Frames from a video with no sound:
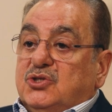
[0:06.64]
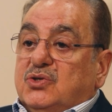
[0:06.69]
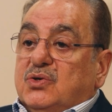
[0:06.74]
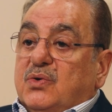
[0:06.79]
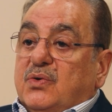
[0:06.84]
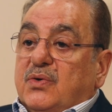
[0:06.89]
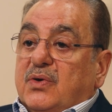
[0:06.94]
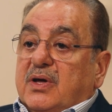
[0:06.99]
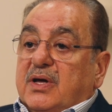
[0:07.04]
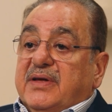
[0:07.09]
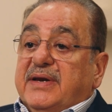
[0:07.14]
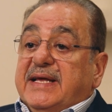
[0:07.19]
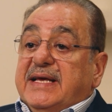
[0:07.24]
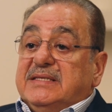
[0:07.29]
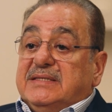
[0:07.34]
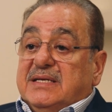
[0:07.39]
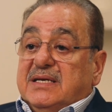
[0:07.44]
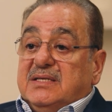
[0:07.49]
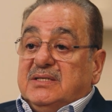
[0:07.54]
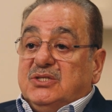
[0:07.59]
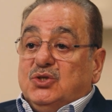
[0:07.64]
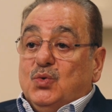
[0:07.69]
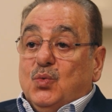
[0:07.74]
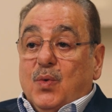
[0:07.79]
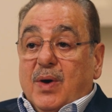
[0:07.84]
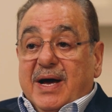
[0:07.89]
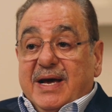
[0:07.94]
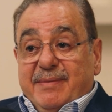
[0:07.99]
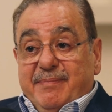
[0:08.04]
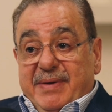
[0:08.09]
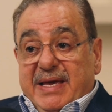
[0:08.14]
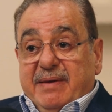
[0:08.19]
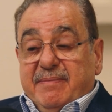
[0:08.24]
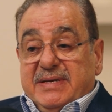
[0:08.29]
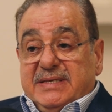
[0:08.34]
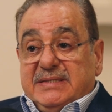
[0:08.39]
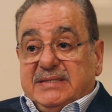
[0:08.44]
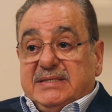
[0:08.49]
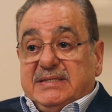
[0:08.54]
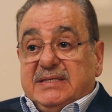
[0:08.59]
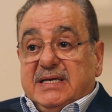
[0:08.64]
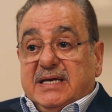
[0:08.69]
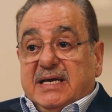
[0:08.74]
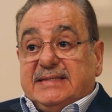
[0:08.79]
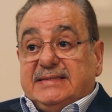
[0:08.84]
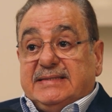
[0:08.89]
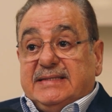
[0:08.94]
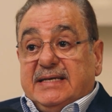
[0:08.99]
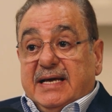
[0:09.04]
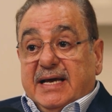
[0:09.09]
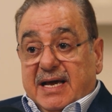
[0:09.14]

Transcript: So the reasons why babies get